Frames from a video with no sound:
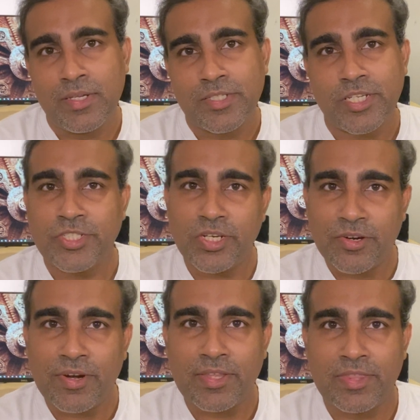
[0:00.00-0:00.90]
Such a
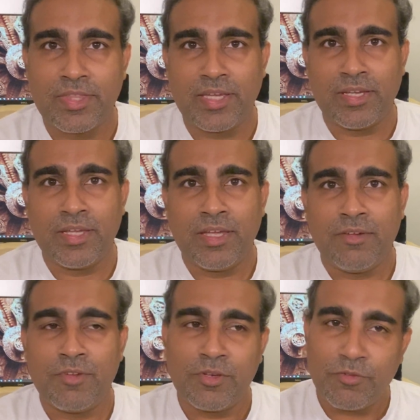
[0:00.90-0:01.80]
great thing.
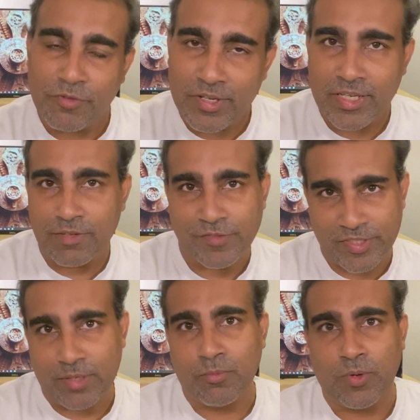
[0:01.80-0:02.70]
When you forgive
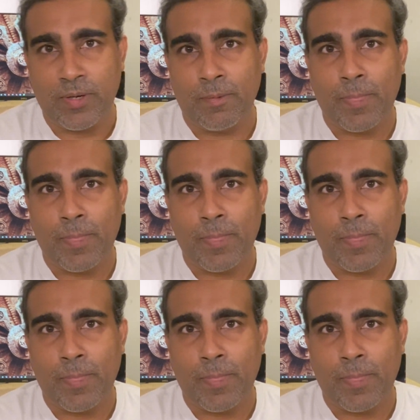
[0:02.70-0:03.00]
someone,